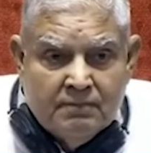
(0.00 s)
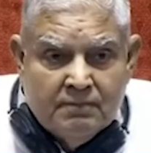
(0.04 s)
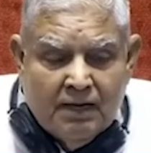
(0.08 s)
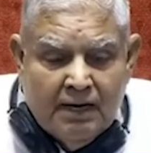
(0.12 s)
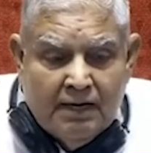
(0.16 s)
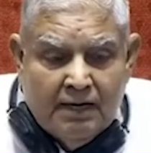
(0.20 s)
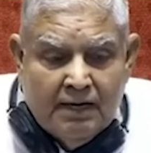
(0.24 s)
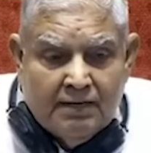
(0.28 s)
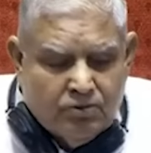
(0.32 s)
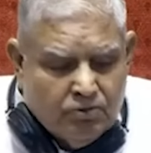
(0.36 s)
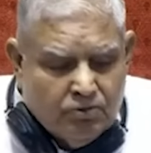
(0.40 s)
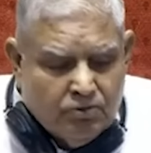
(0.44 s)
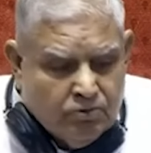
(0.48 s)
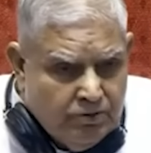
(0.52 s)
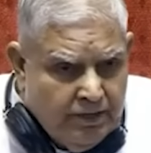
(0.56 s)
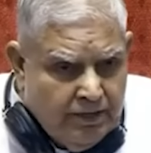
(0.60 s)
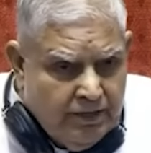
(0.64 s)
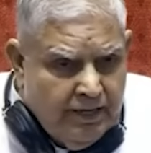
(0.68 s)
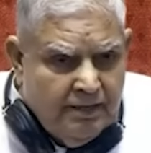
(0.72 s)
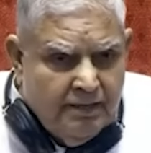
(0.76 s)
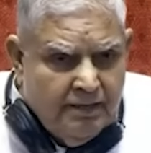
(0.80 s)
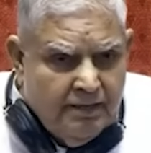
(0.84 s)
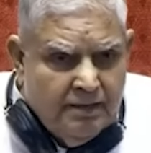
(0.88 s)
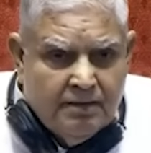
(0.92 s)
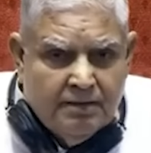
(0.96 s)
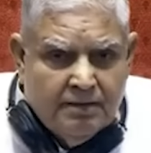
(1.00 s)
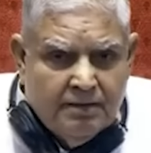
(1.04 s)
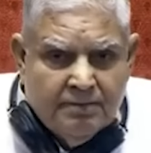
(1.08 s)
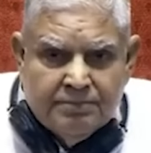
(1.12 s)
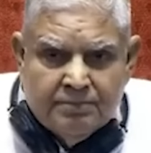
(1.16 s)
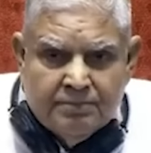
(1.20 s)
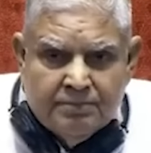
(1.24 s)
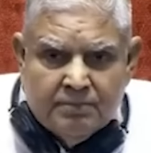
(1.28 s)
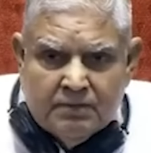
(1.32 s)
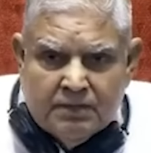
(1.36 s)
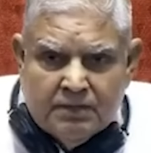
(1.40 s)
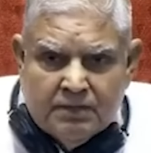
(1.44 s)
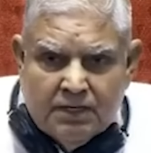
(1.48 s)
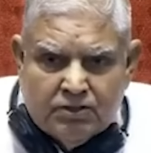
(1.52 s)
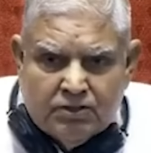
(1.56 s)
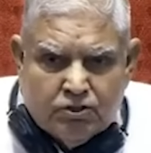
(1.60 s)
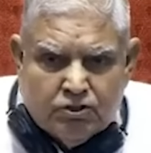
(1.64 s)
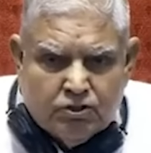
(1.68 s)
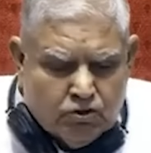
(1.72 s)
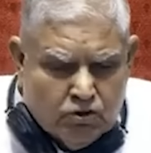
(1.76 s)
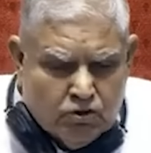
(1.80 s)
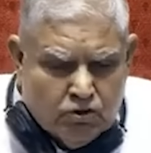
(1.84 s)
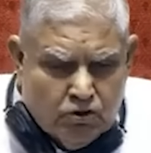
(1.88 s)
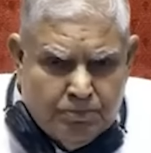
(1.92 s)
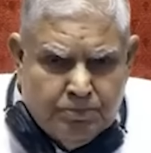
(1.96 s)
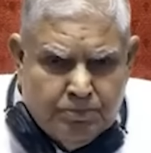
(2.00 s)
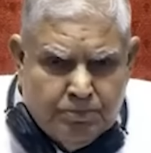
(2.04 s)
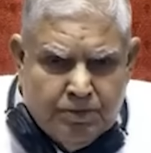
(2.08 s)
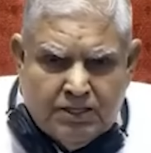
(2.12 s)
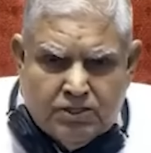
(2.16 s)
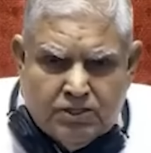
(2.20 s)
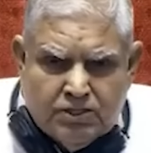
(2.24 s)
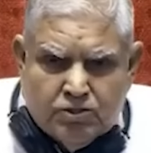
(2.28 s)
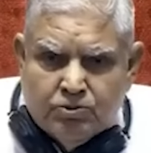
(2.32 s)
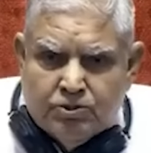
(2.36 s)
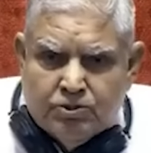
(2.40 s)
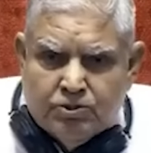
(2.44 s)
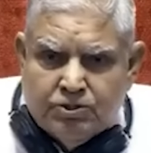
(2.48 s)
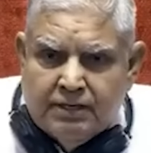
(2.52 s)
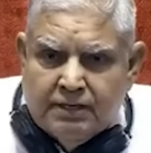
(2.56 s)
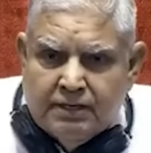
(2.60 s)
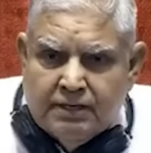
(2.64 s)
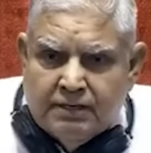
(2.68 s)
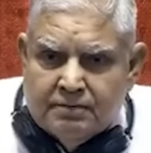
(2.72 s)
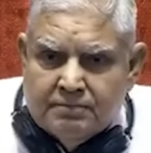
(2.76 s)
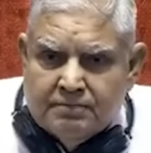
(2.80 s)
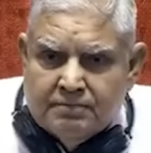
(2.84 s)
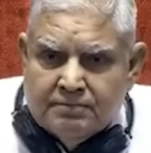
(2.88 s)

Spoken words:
And today, the top brass was here.